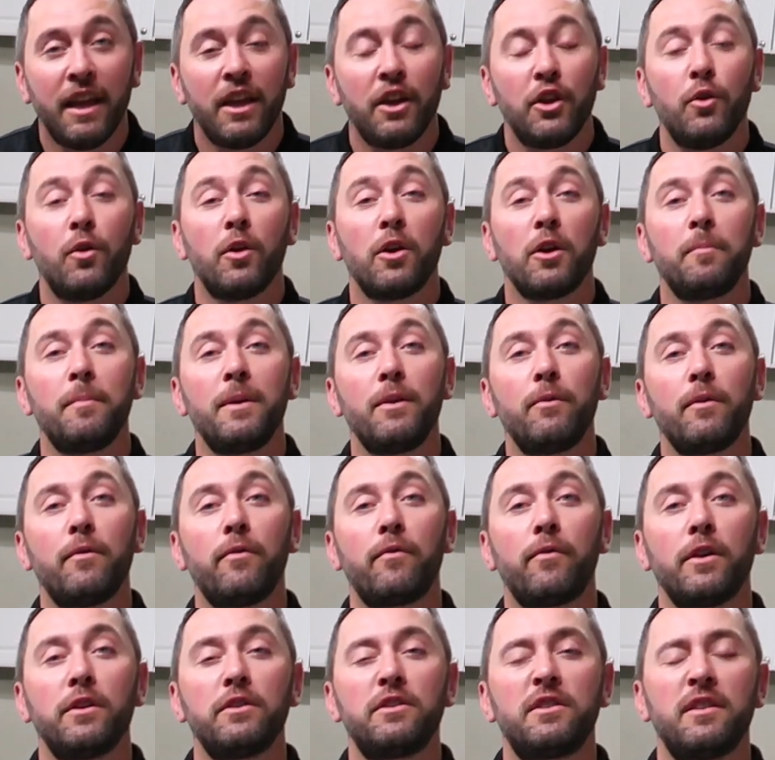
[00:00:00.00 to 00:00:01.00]
You heard me
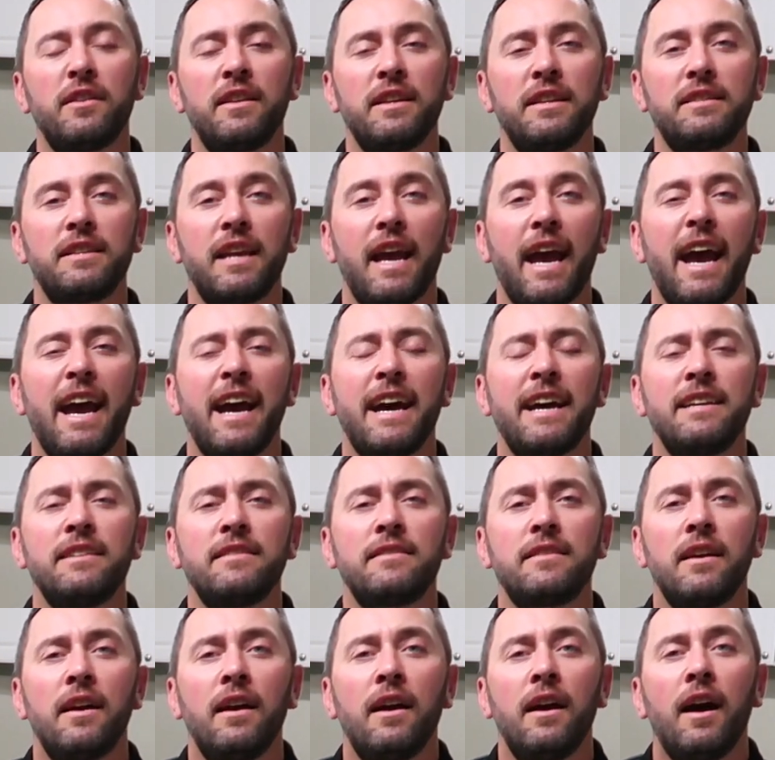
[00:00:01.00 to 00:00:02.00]
refer to this
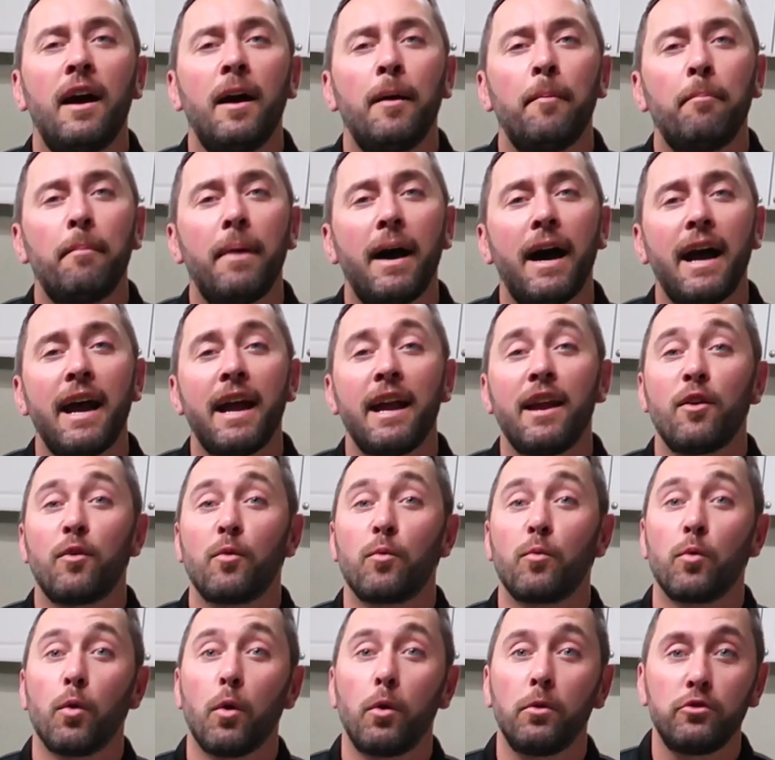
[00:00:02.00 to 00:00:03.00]
as my
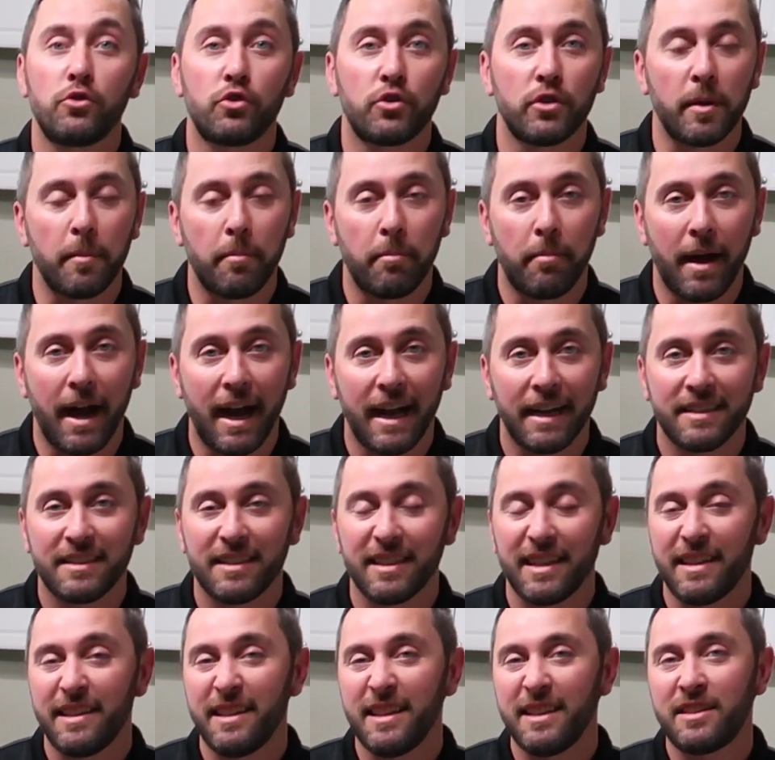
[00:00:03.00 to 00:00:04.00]
road trip
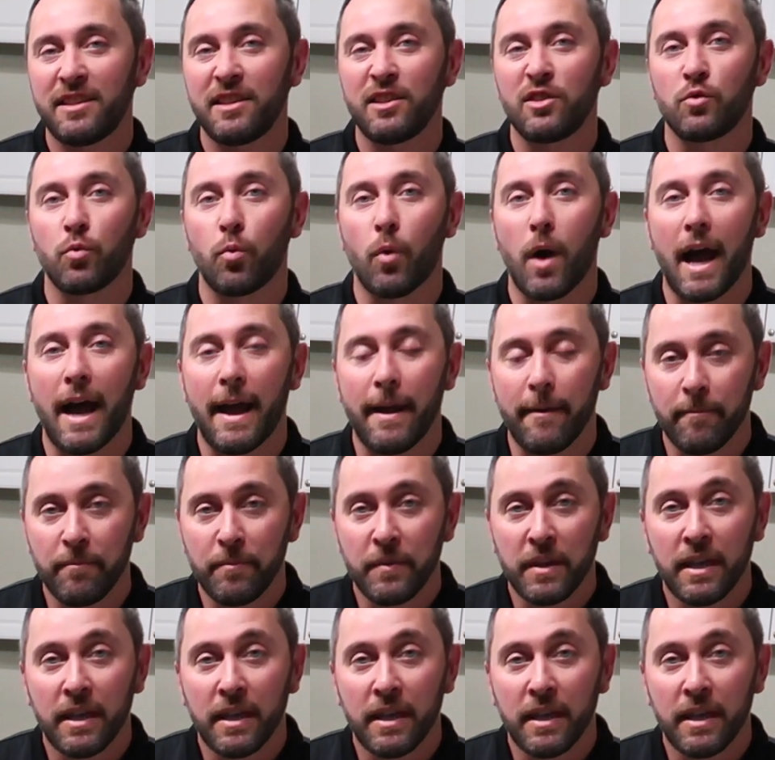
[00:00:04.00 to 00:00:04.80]
box, and this is why.